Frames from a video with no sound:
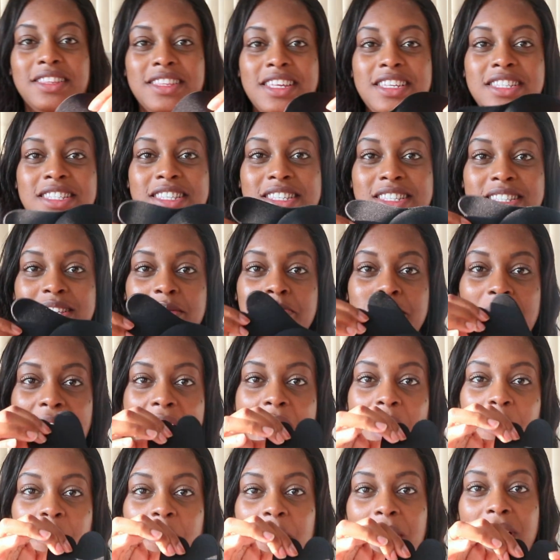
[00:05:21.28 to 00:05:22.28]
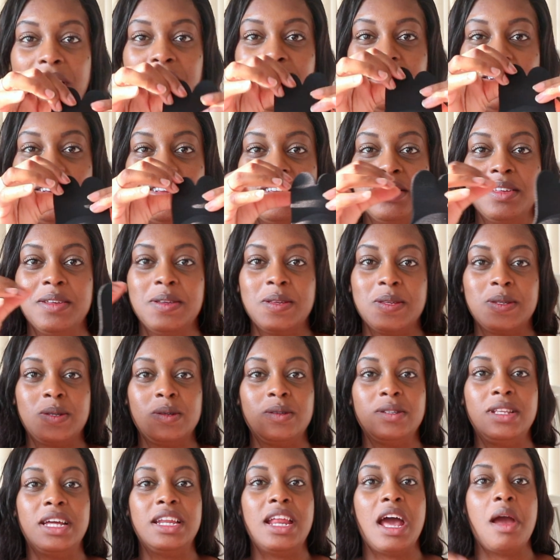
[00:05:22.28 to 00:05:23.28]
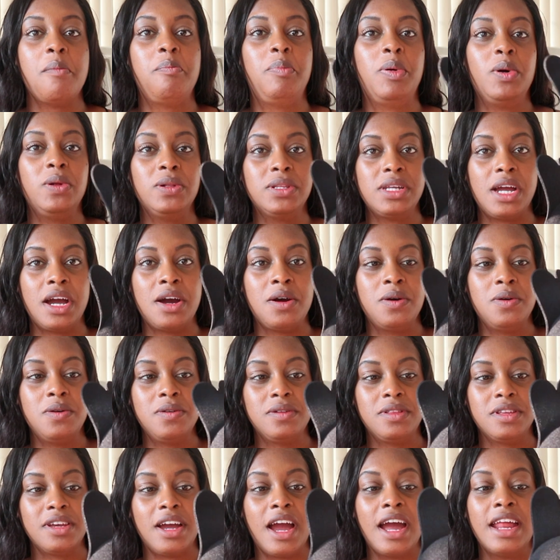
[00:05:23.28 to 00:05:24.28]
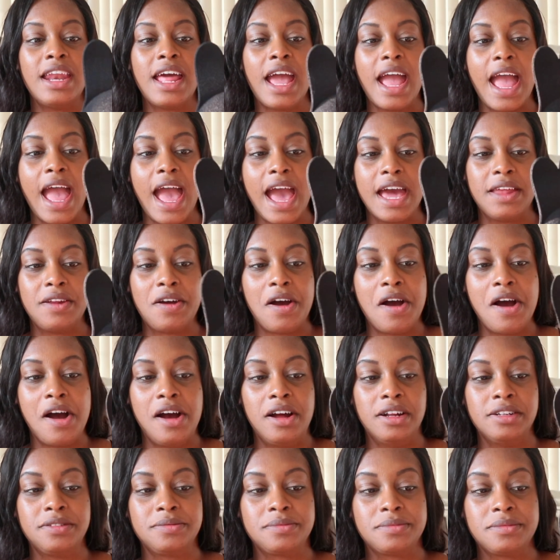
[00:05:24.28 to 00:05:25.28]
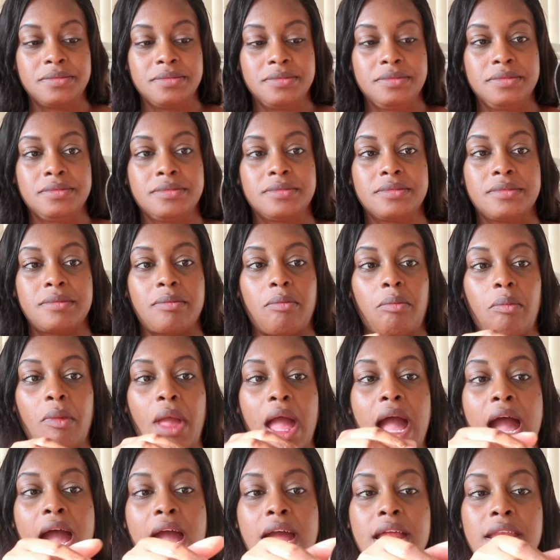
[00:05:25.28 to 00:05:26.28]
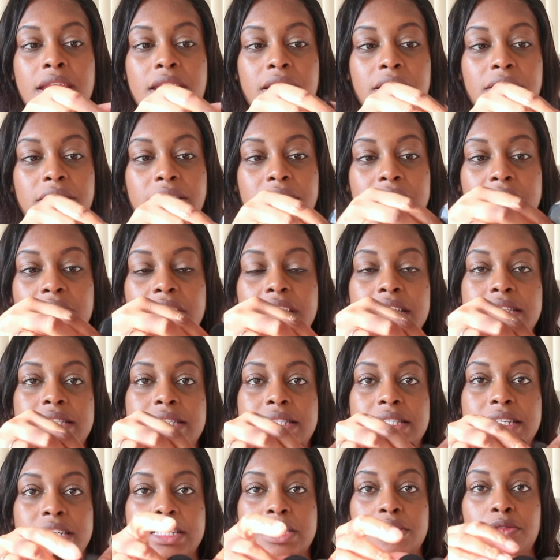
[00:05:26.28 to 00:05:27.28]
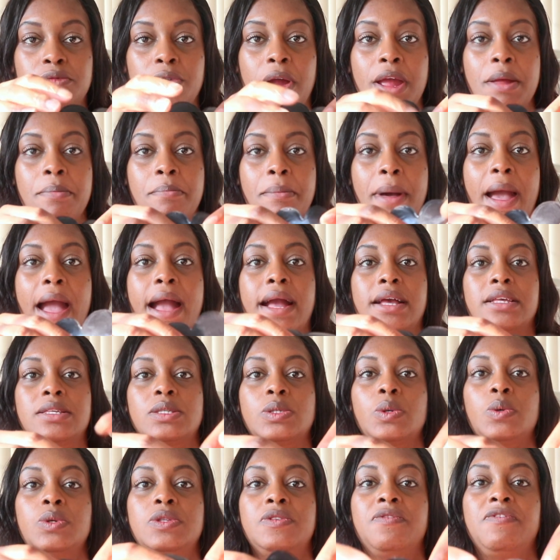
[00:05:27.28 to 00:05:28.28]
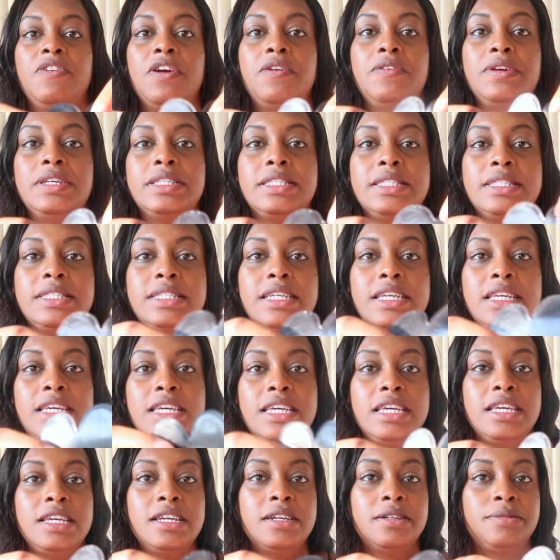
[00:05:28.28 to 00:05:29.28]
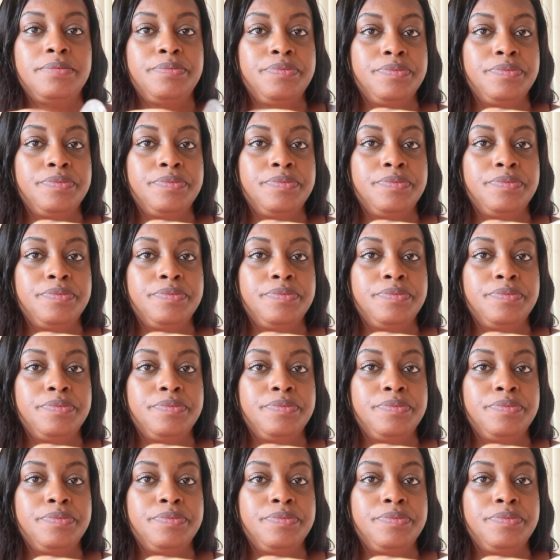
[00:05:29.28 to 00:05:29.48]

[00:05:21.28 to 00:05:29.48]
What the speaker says: this is the black one, so that I pulled out and I had on, and it sticks right back, so it's very sticky,